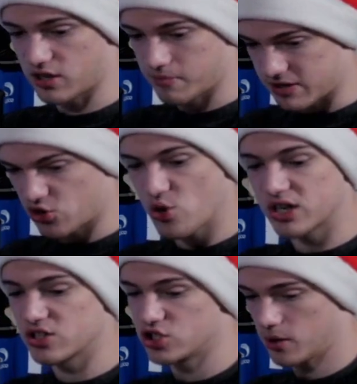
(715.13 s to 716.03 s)
be quick
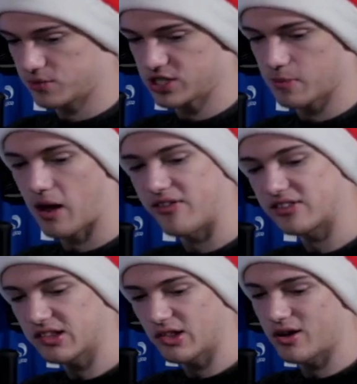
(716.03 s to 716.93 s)
to jump ship? I think
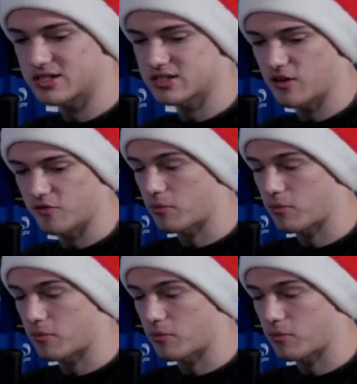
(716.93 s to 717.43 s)
the loss of